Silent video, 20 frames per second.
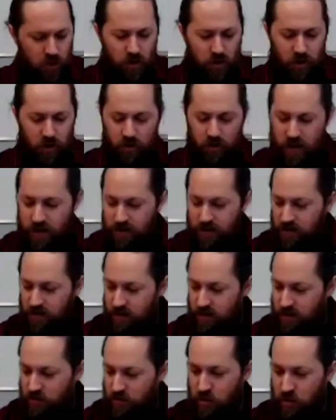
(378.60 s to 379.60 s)
all right,
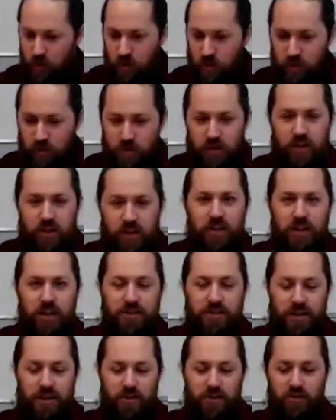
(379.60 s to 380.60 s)
so uh,
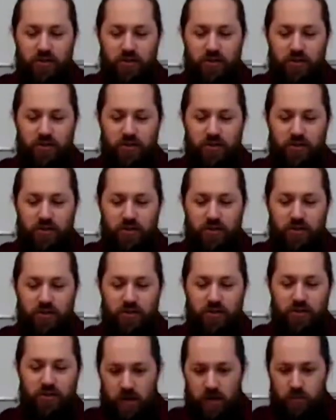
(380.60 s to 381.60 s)
let's get started.
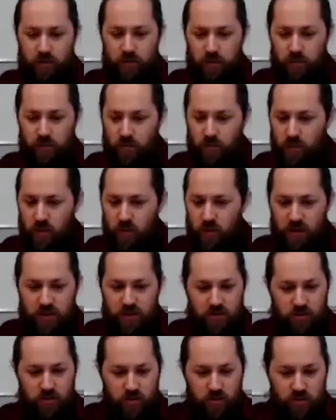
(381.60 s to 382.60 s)
Uh, I'm
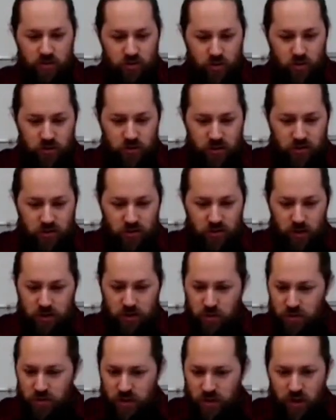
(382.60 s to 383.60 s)
going to turn the share
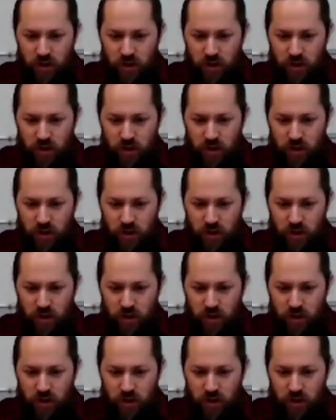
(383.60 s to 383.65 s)
screen